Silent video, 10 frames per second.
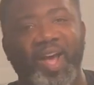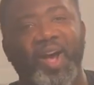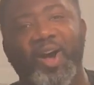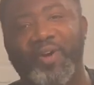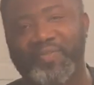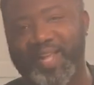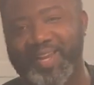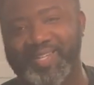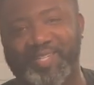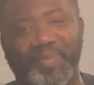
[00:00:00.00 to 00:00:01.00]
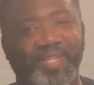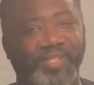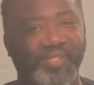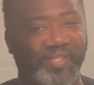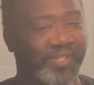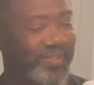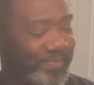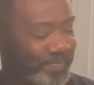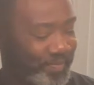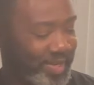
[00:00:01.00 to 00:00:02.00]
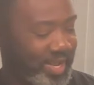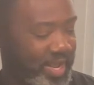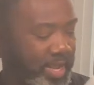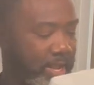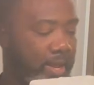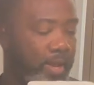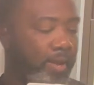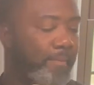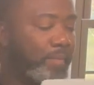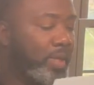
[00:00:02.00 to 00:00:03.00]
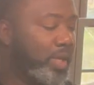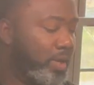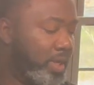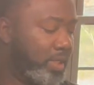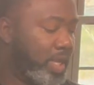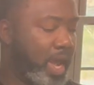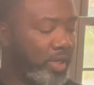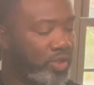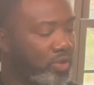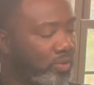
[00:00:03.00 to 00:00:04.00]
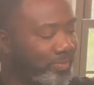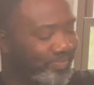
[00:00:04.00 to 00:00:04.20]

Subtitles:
Hope I didn't speak too soon. Here is the actual.